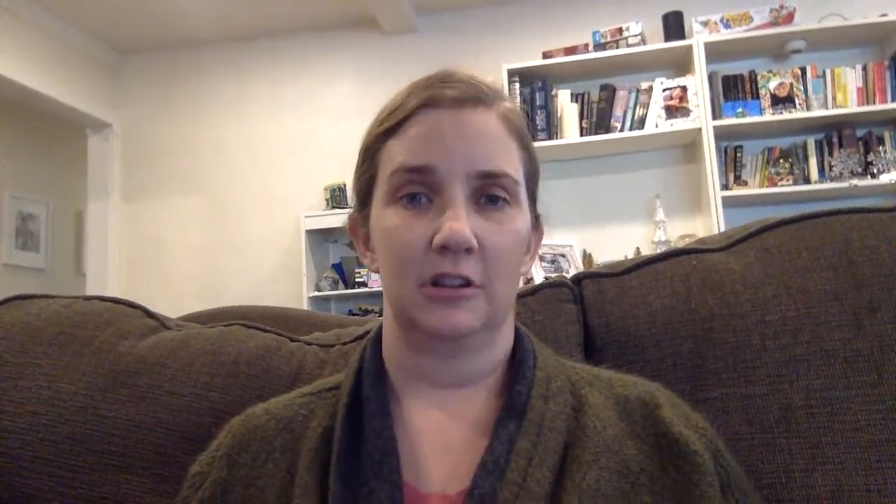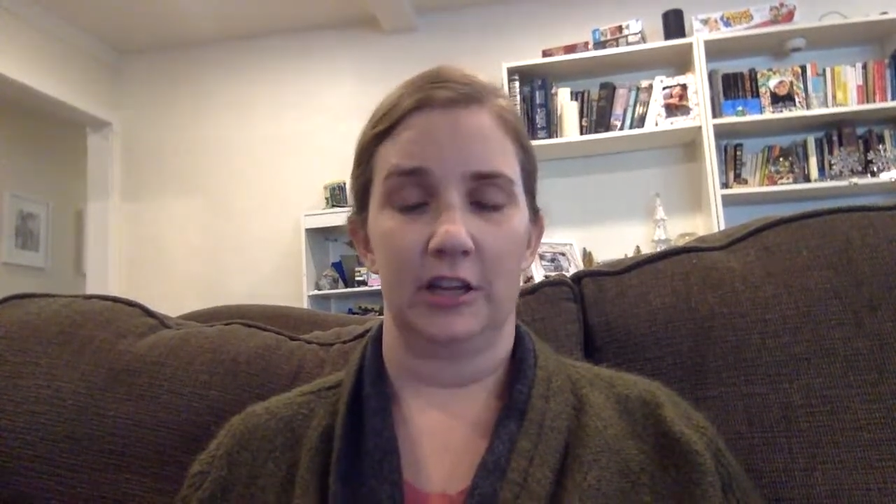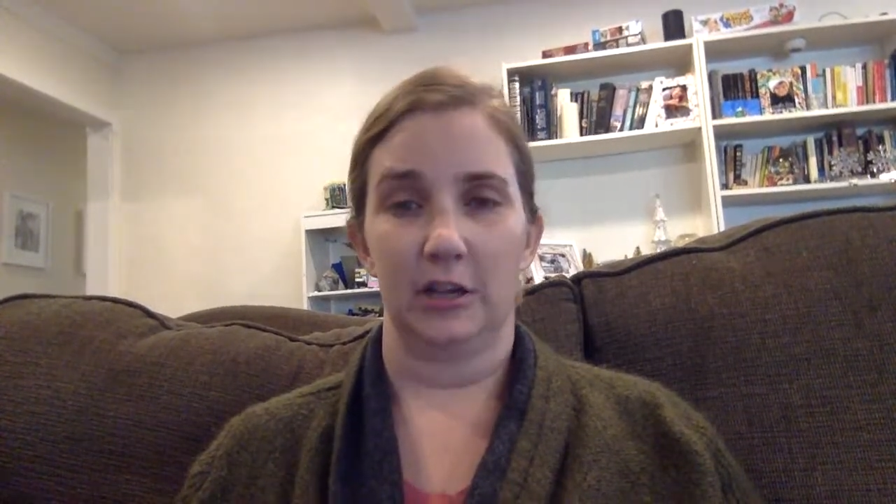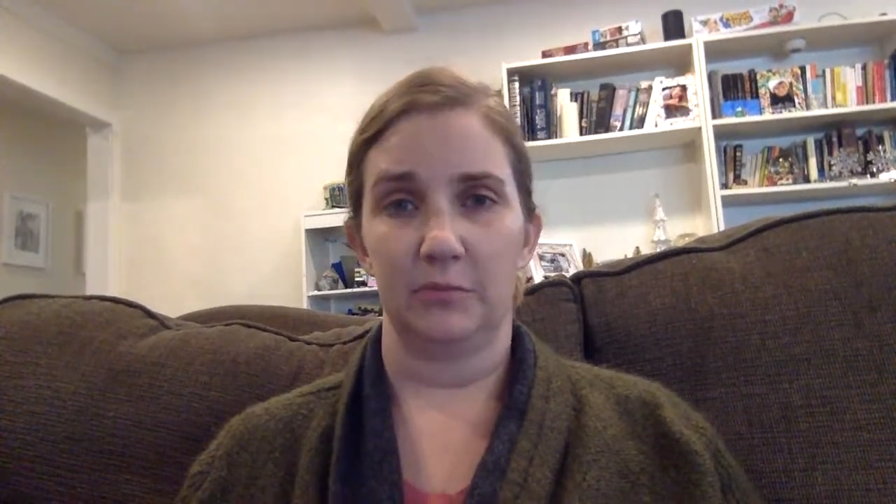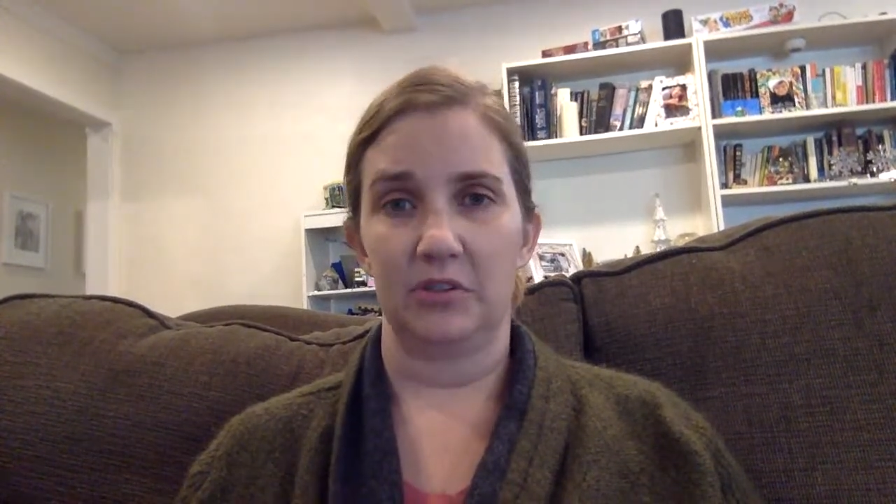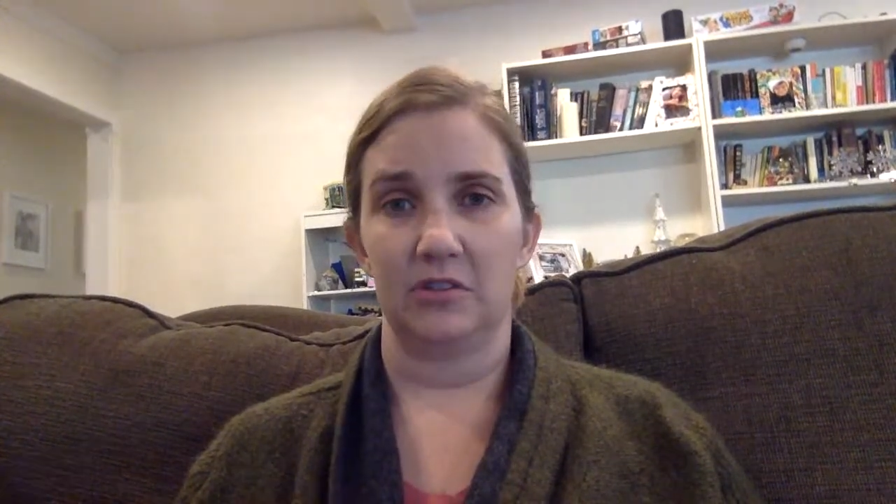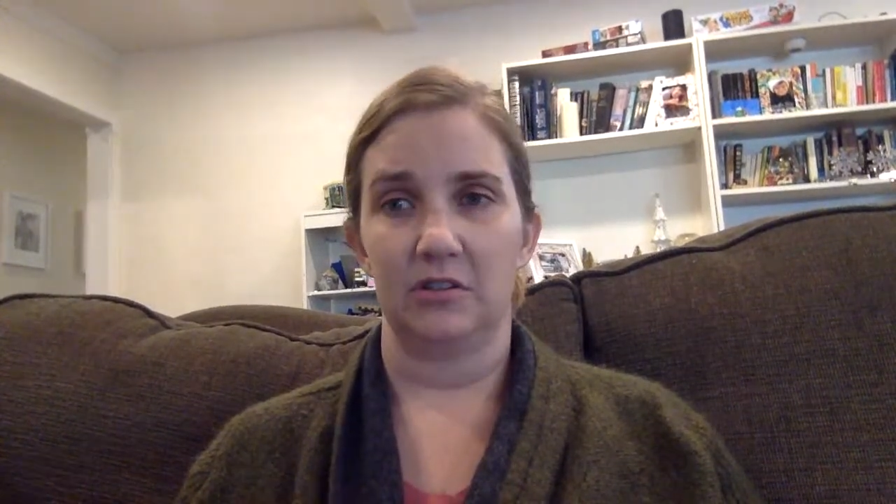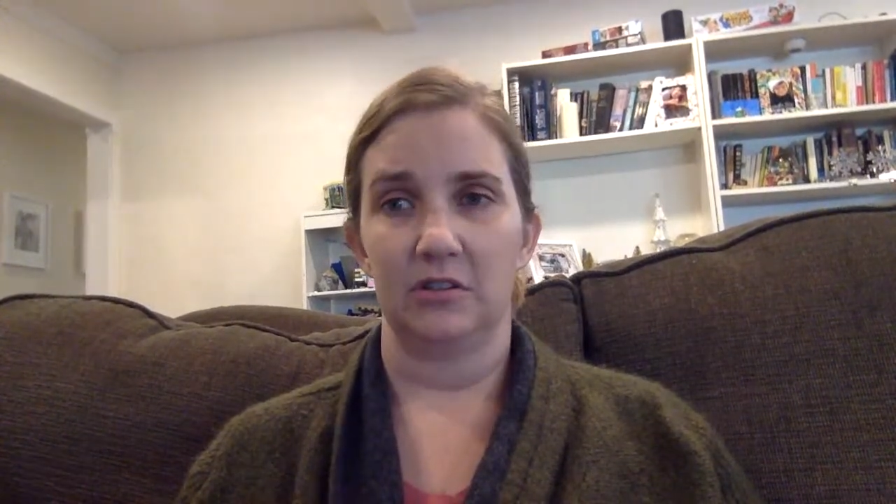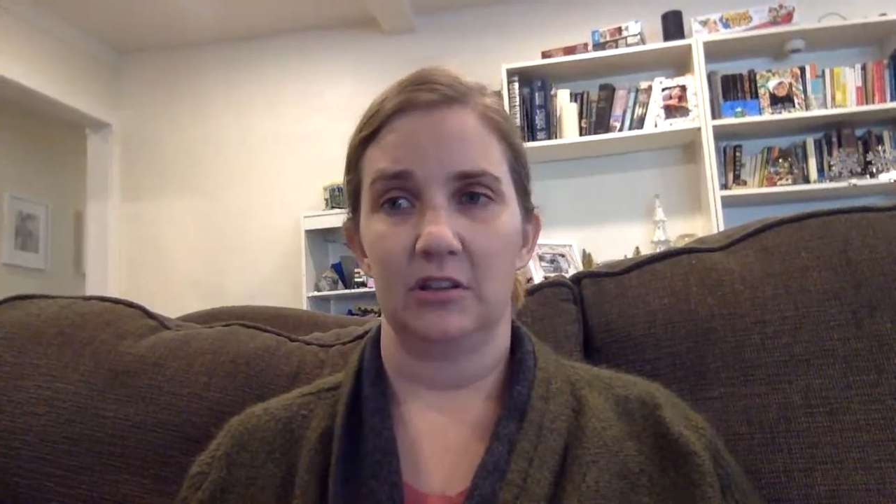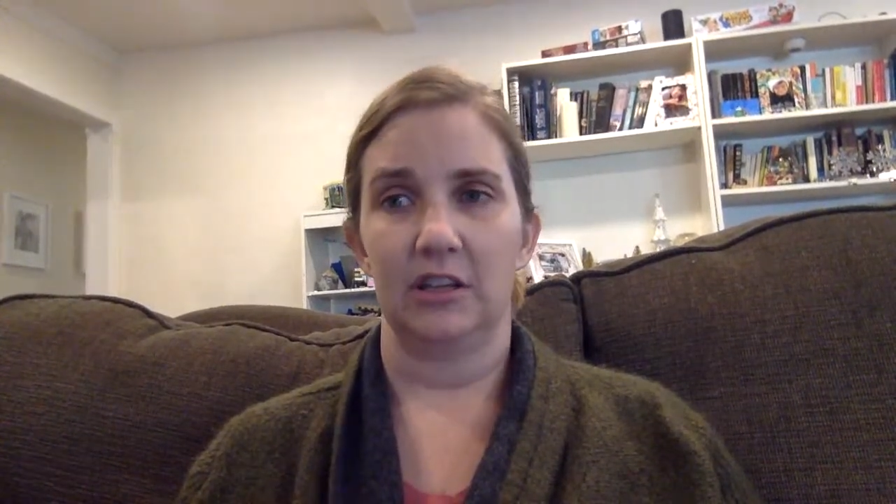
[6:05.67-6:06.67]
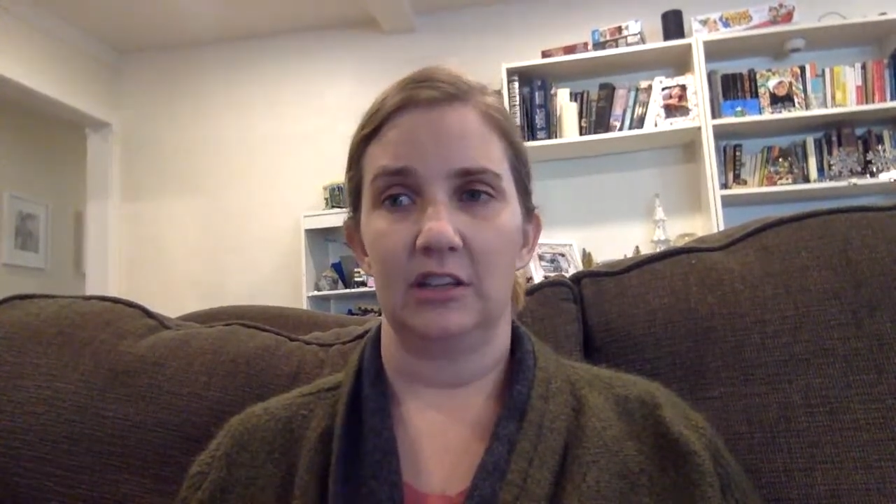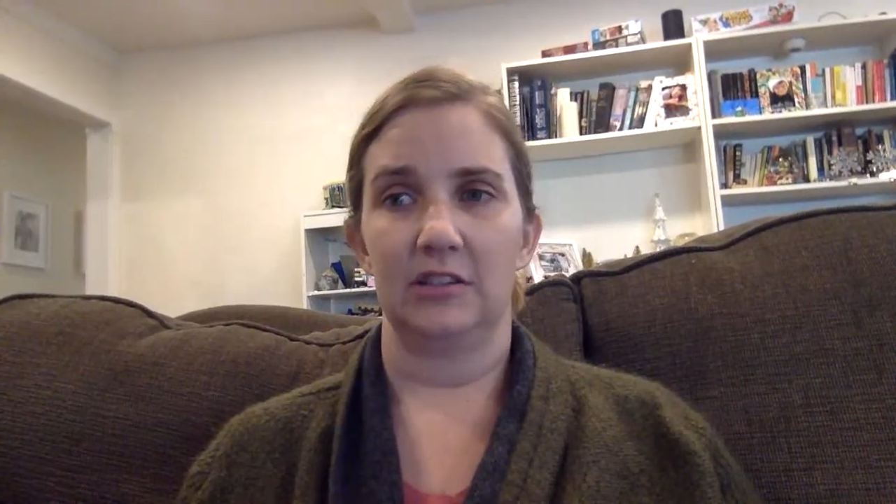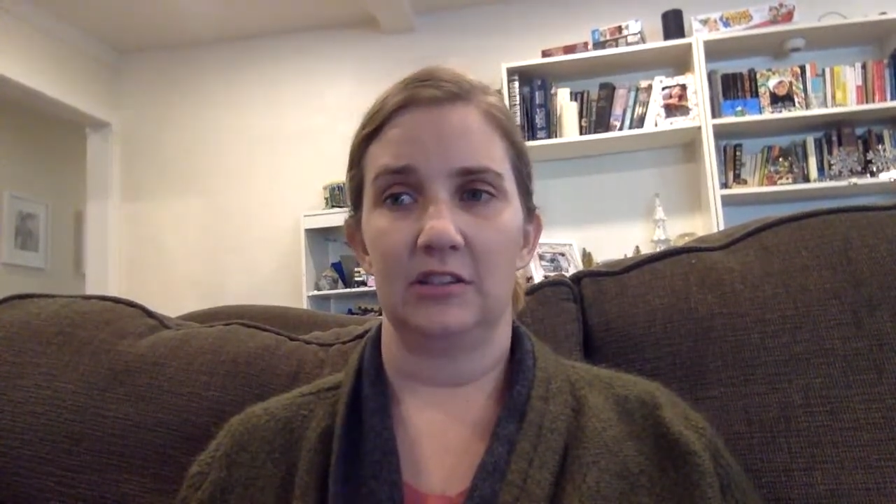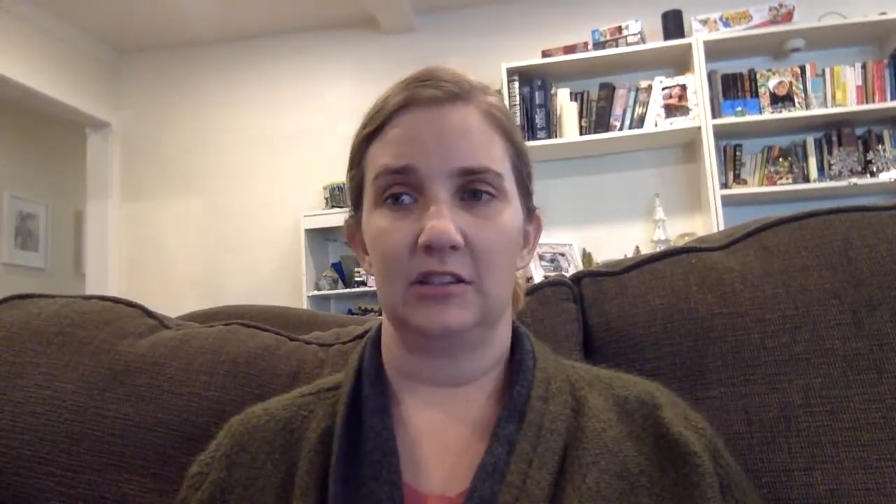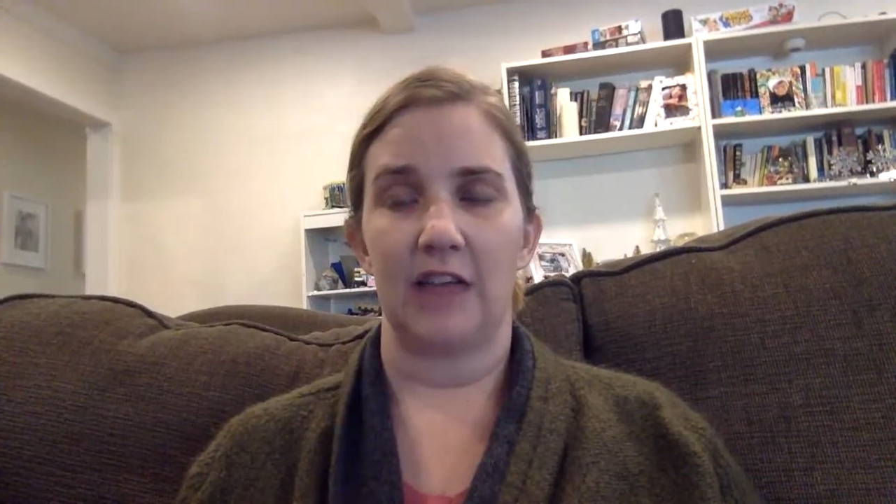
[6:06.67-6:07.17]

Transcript: cleanups. It's